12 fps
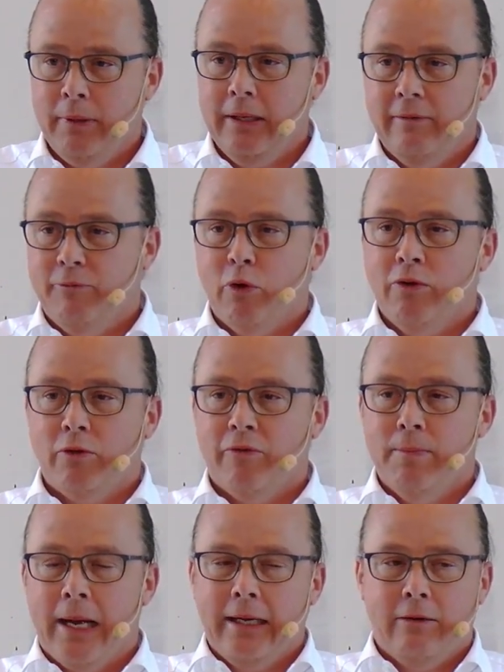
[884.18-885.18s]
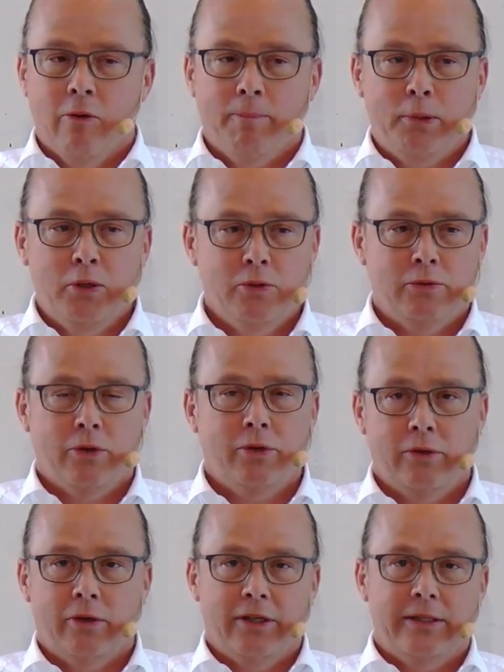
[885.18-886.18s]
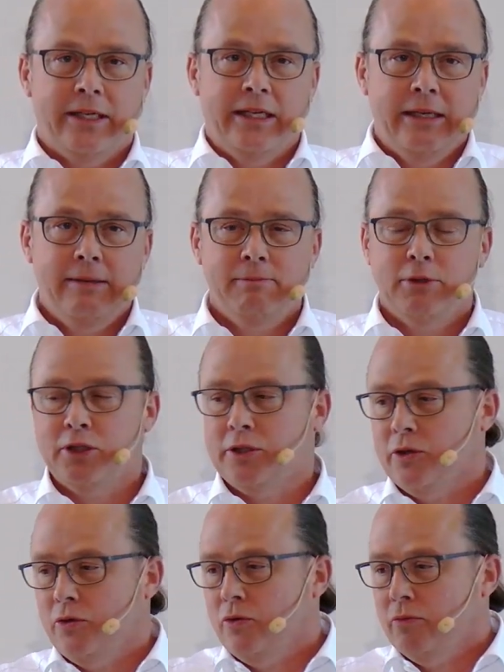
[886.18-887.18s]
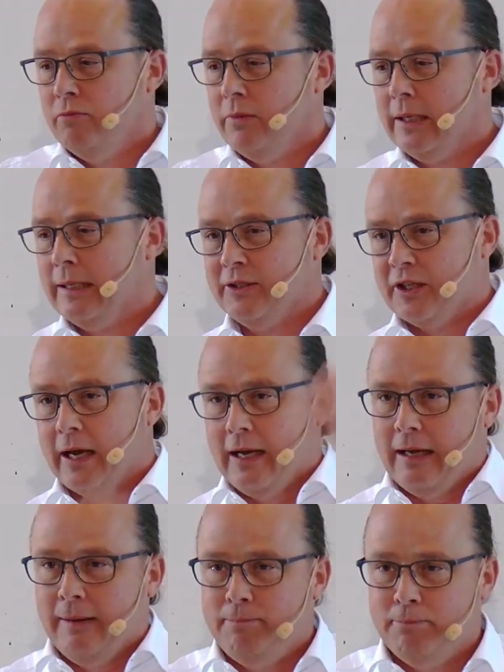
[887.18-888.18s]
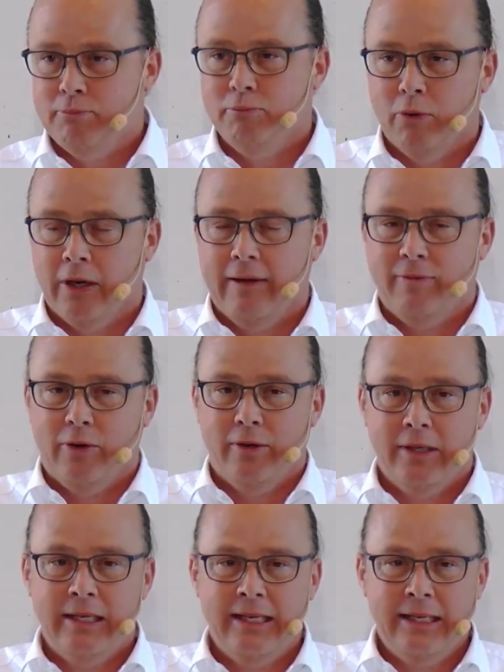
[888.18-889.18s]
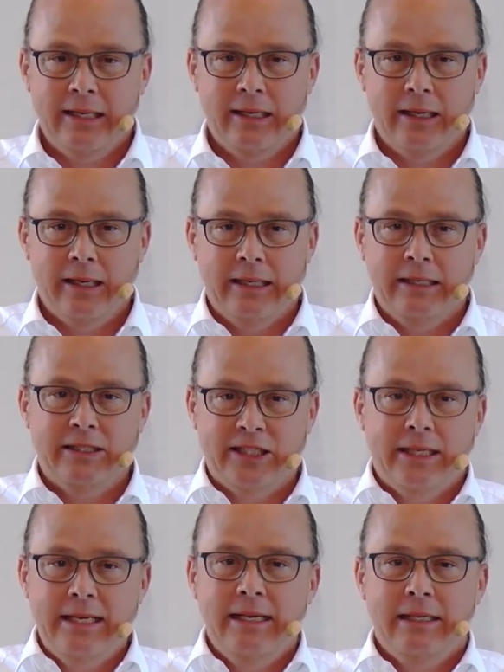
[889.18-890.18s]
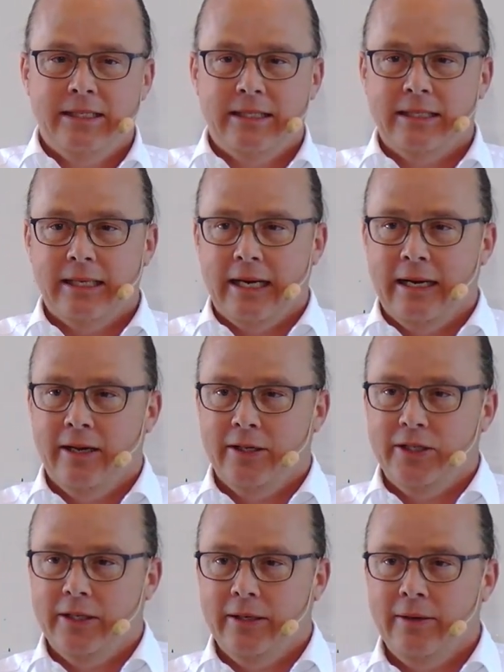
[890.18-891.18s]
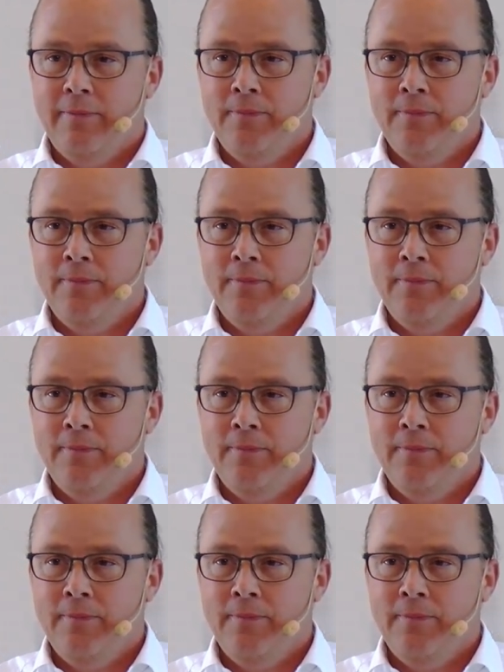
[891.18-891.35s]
in front of my computer, Teams, Zoom, Skype, whatever. And it steals energy.